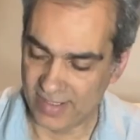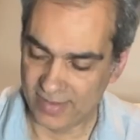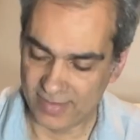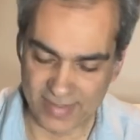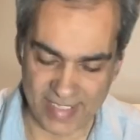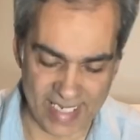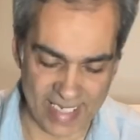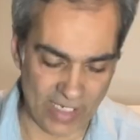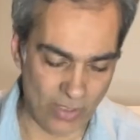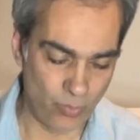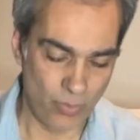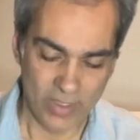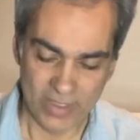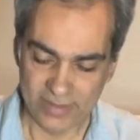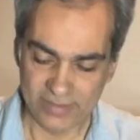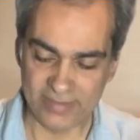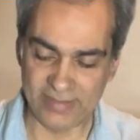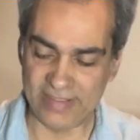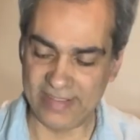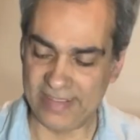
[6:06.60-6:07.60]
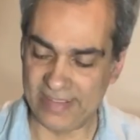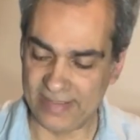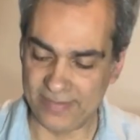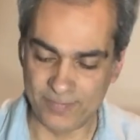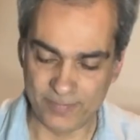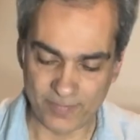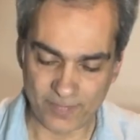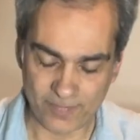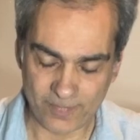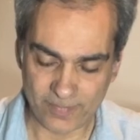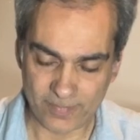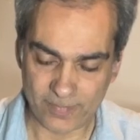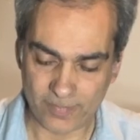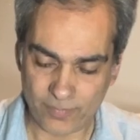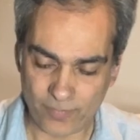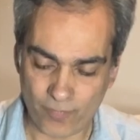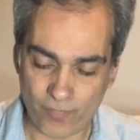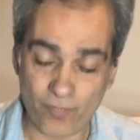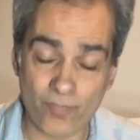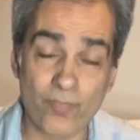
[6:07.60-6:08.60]
Now, the
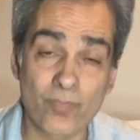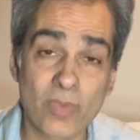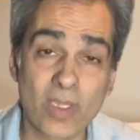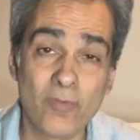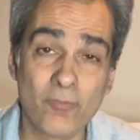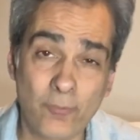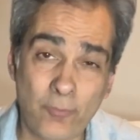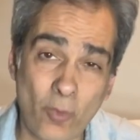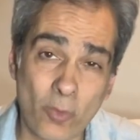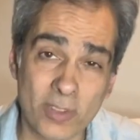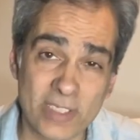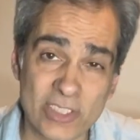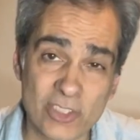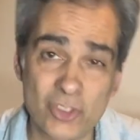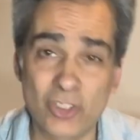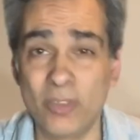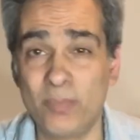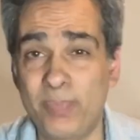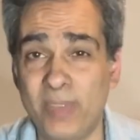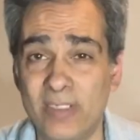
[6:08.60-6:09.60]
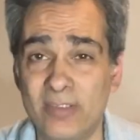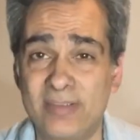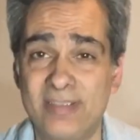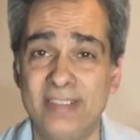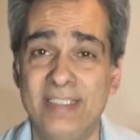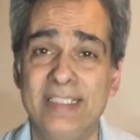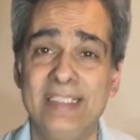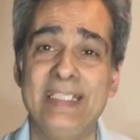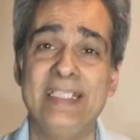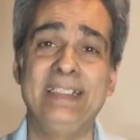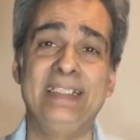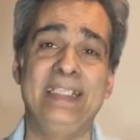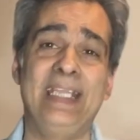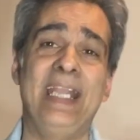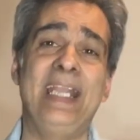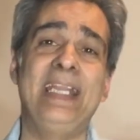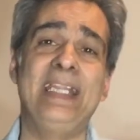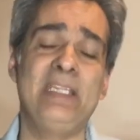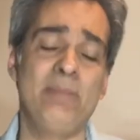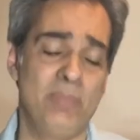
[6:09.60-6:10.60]
4 inch compared to the
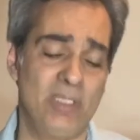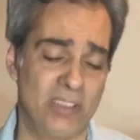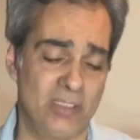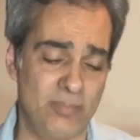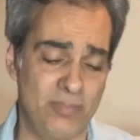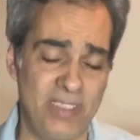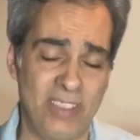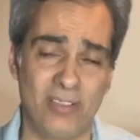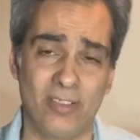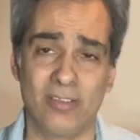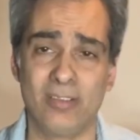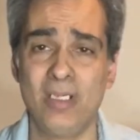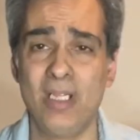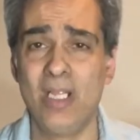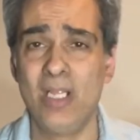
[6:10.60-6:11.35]
80 millimeter,